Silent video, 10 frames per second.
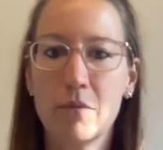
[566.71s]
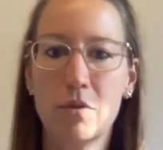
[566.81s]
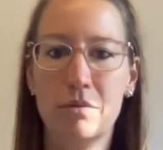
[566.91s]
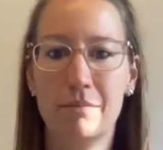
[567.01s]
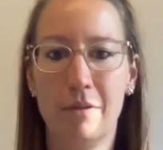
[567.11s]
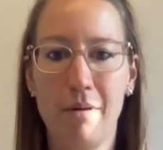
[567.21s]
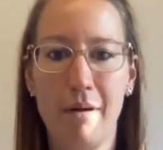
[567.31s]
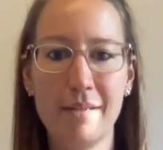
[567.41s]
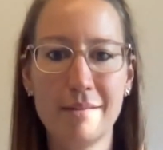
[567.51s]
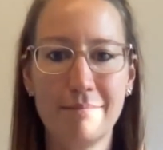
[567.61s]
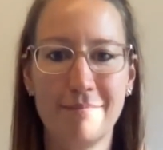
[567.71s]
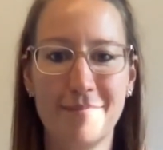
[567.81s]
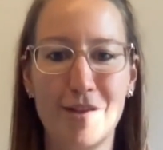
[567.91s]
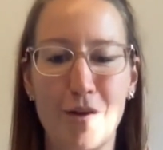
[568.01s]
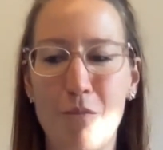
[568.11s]
cool, no worries.
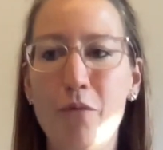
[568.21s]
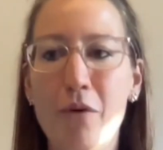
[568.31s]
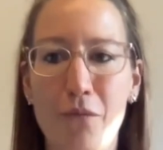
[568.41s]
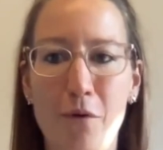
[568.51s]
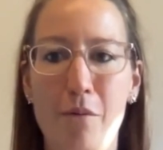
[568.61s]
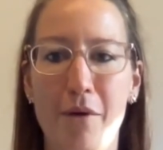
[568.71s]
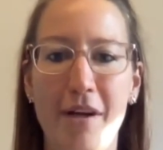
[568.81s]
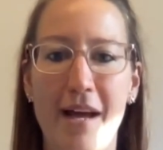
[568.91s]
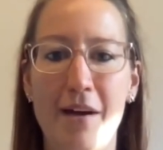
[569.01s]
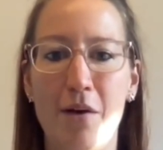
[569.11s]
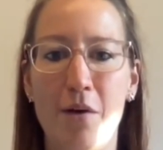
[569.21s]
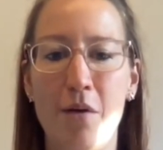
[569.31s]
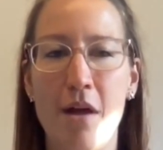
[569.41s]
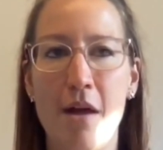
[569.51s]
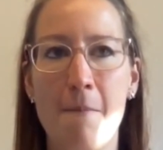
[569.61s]
So moving forward, I know